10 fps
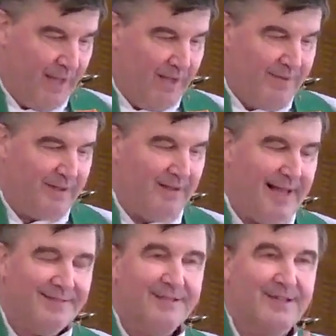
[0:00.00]
The
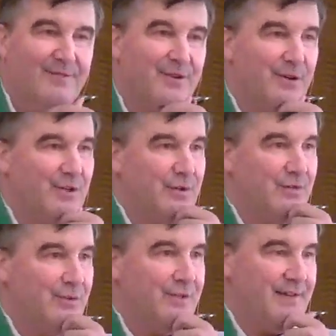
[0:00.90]
classic and very
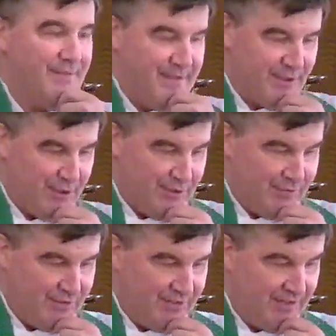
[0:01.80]
useful definition of
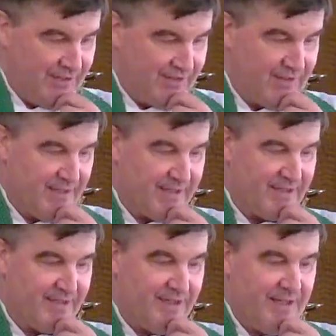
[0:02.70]
sin is
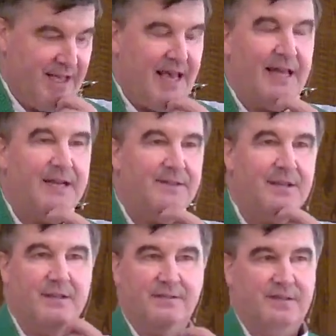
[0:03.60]
this
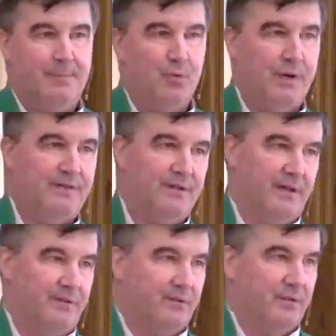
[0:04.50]
anything that separates
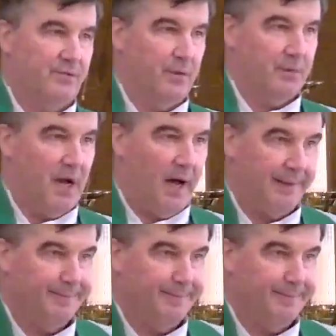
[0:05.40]
us from God.